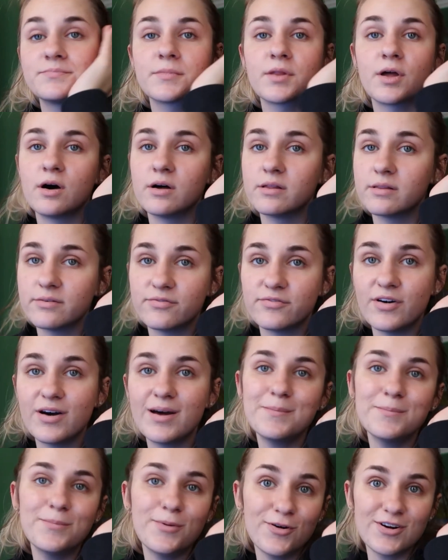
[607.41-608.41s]
all the
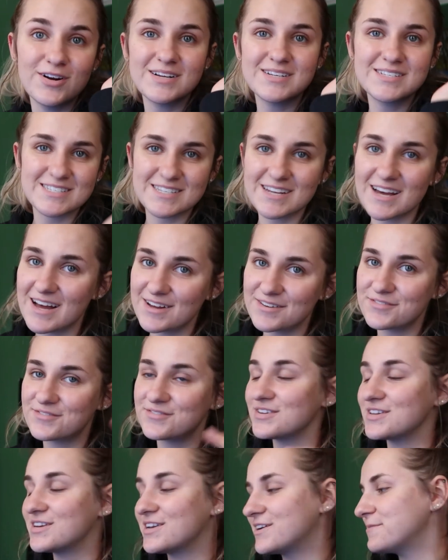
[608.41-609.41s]
fun boring stuff,
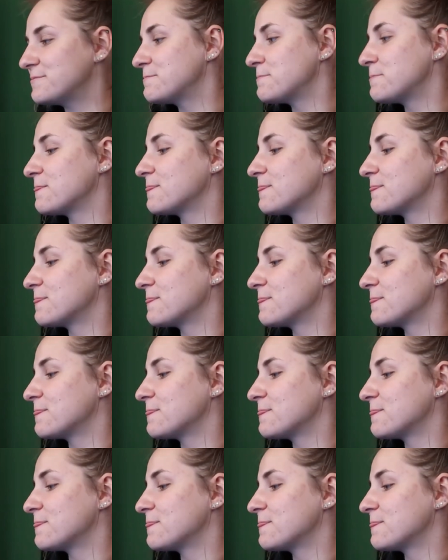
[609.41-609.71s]
you know,